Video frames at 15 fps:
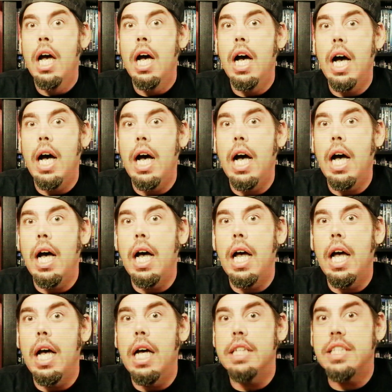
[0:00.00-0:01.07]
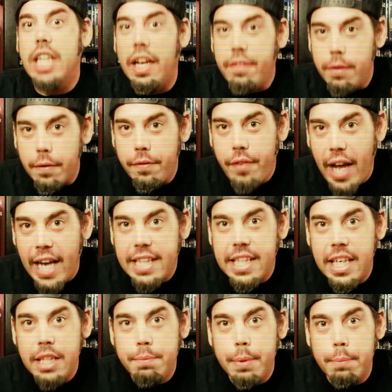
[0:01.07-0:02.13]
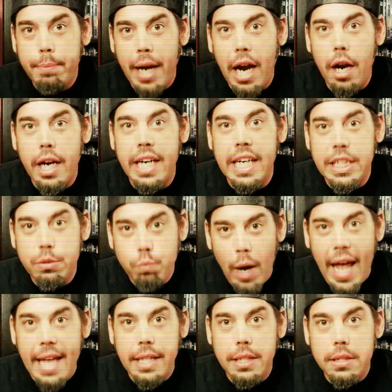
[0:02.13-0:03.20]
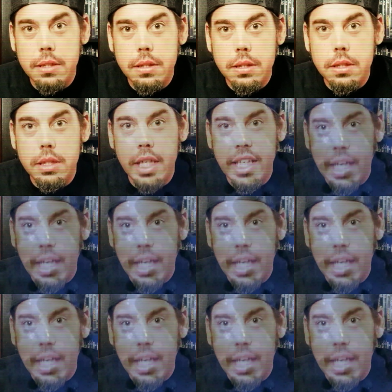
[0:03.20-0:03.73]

aside from the fact that he's been buried and he's wet and he